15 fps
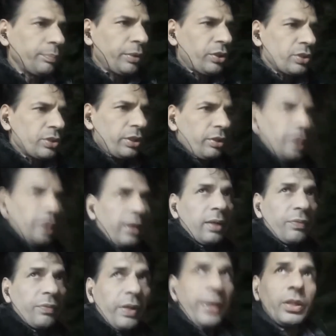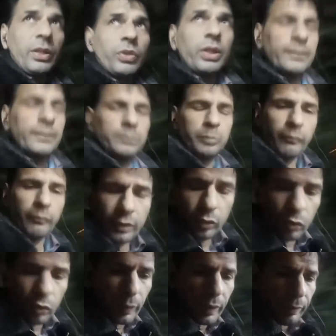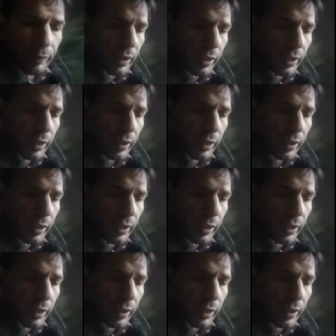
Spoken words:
because he can't find out women by